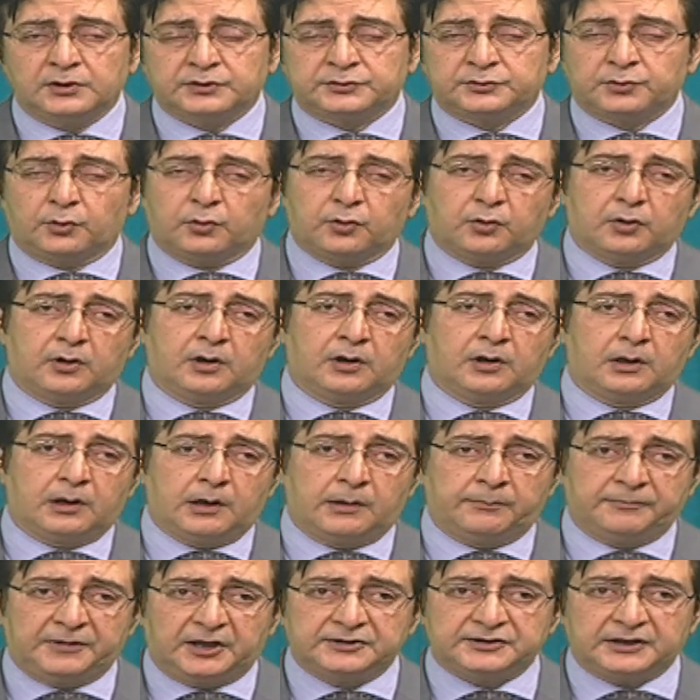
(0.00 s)
So
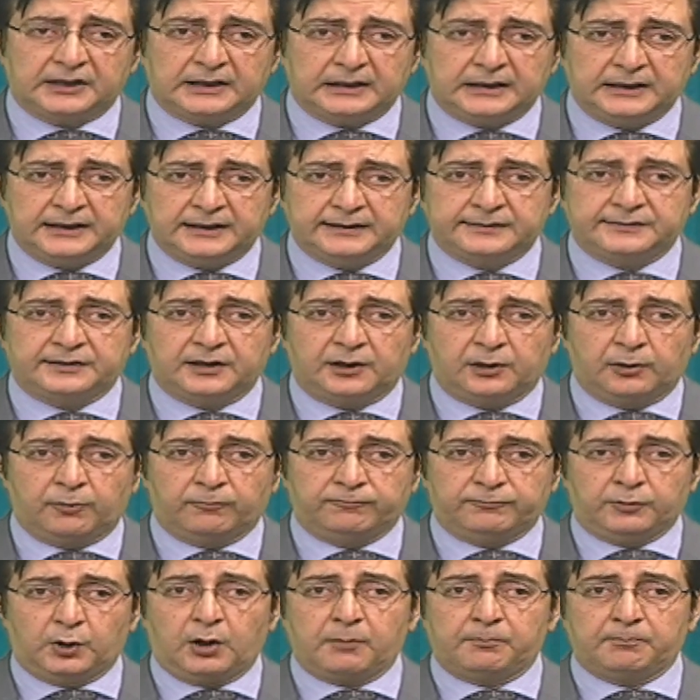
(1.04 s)
amazingly, there
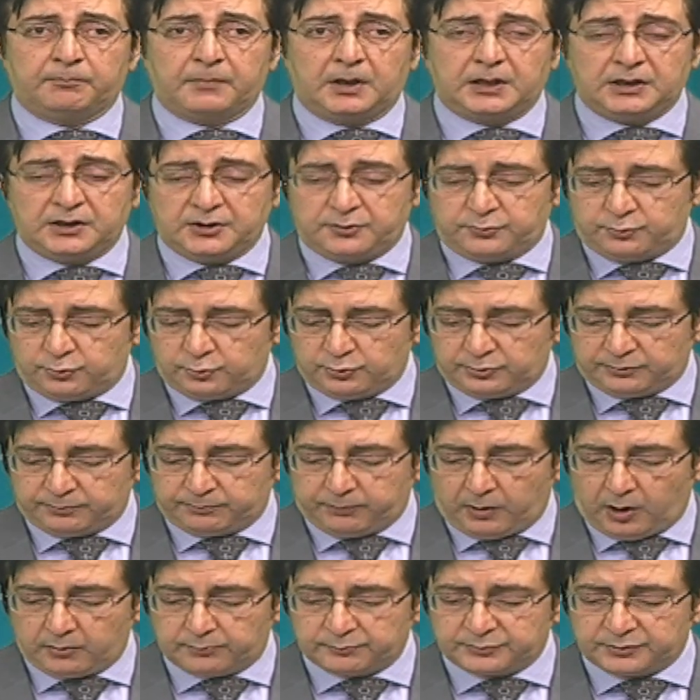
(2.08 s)
were many truth
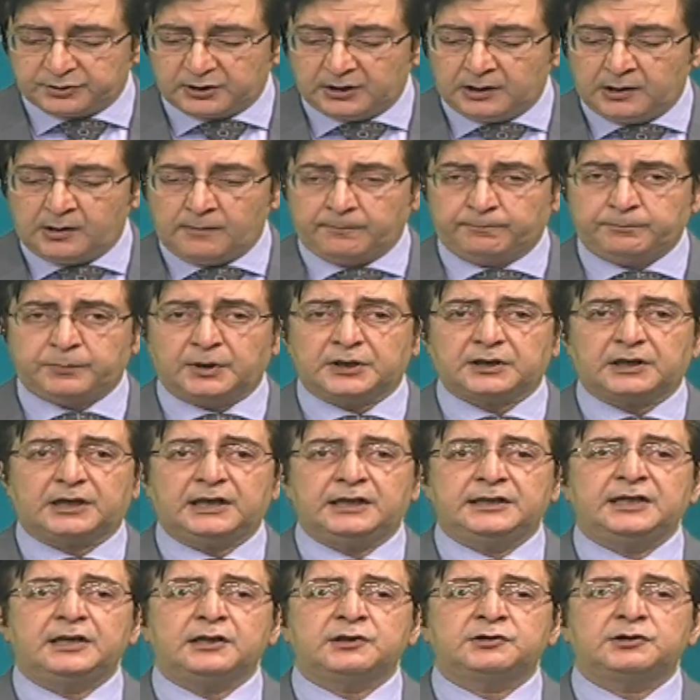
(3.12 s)
bombs. But
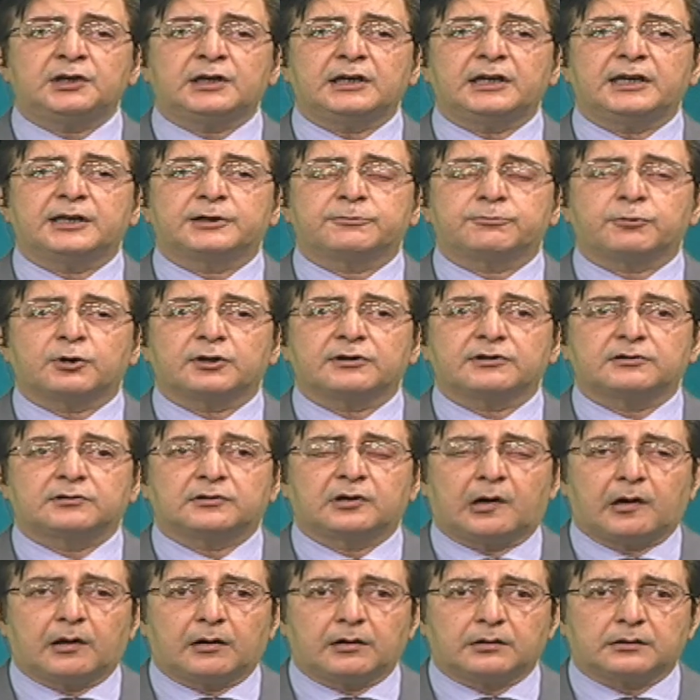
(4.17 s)
initially, it was
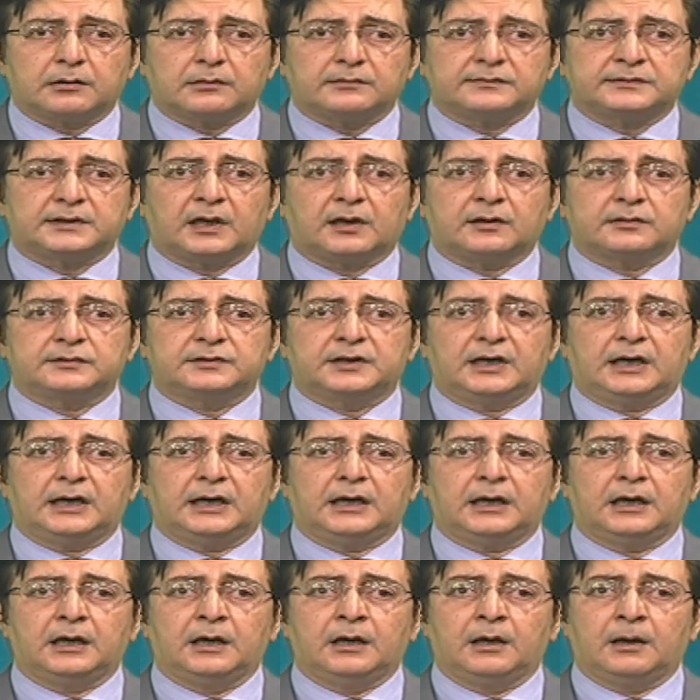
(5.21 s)
thought that
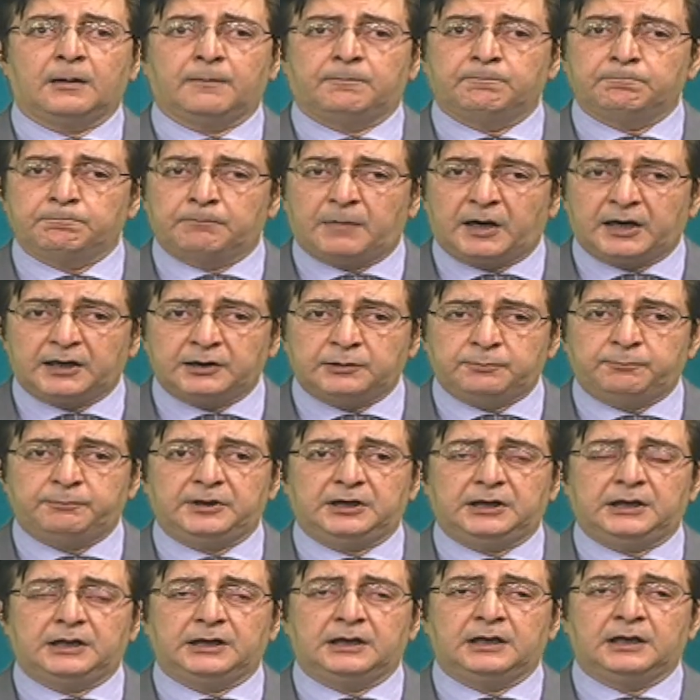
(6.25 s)
they might
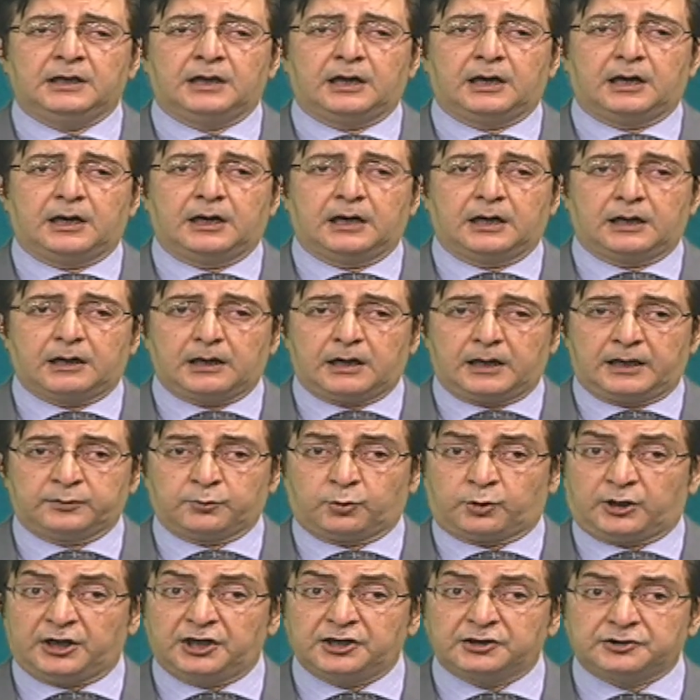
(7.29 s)
be an
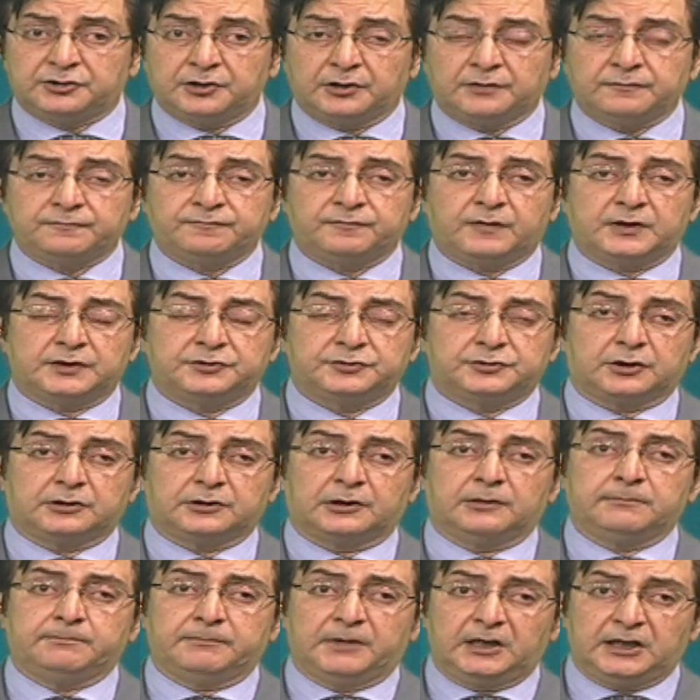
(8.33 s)
occasion when
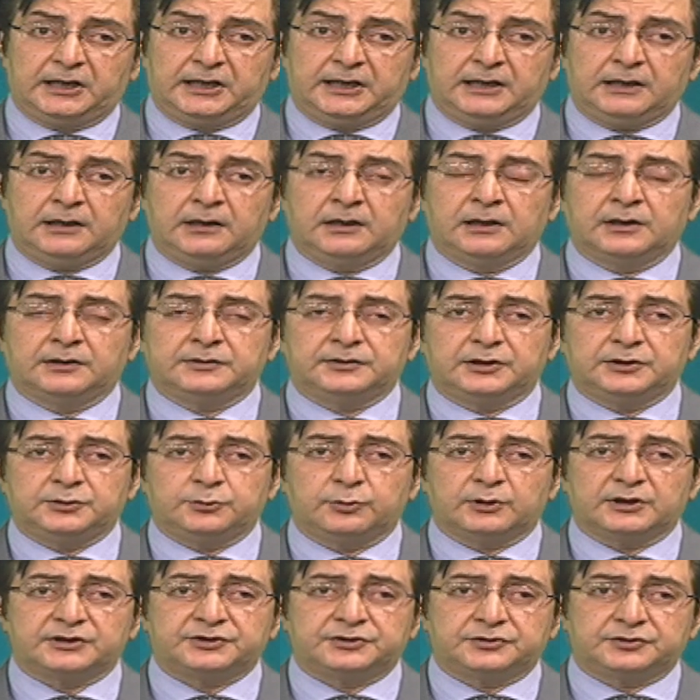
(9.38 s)
General Milley, the
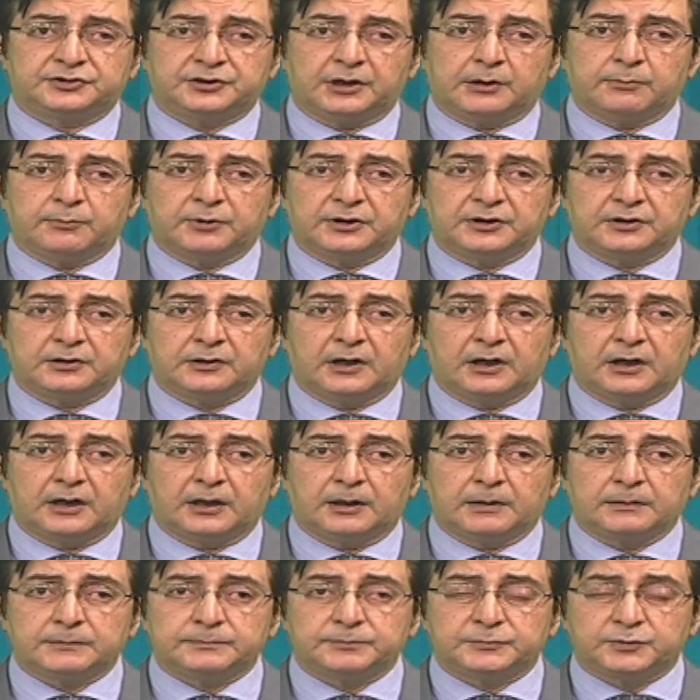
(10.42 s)
U.S. Chairman
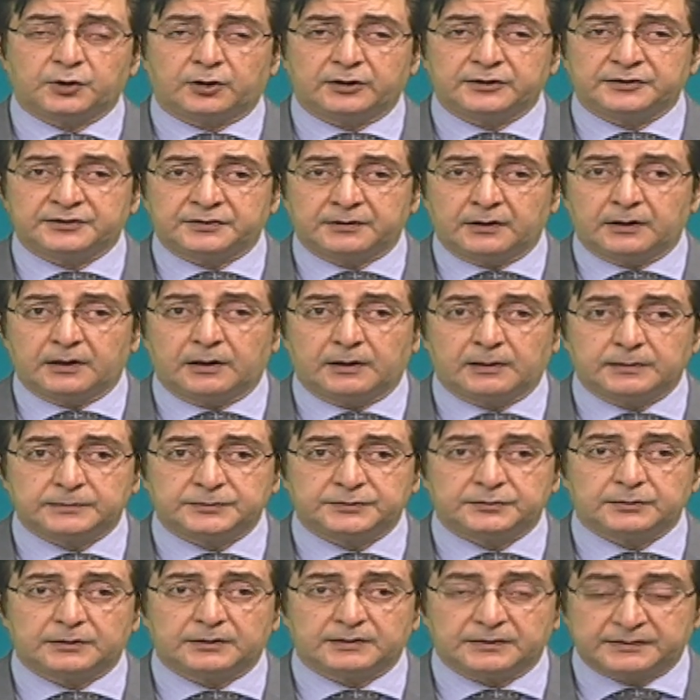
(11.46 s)
Joint
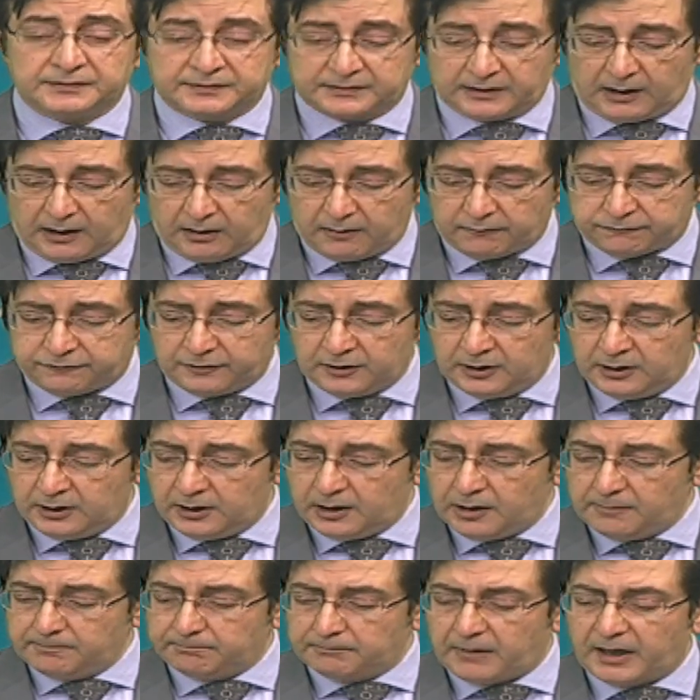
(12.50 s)
Staff,
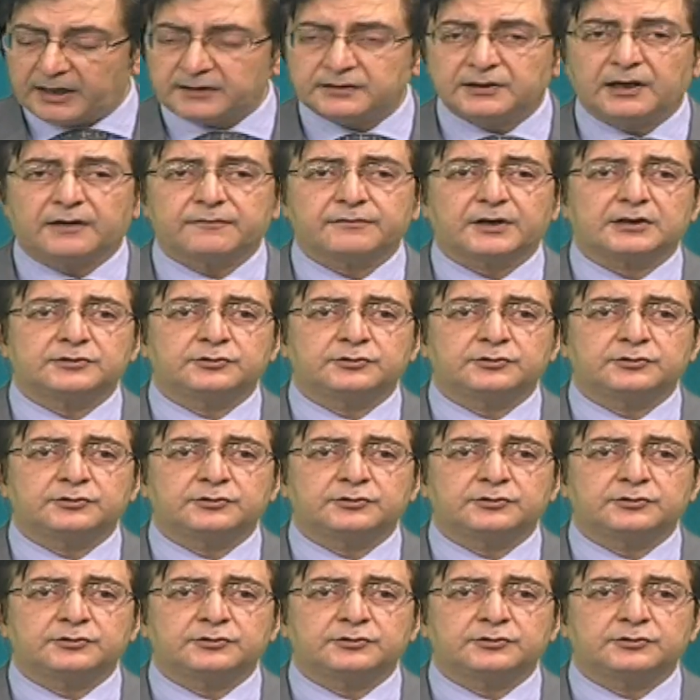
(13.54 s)
might have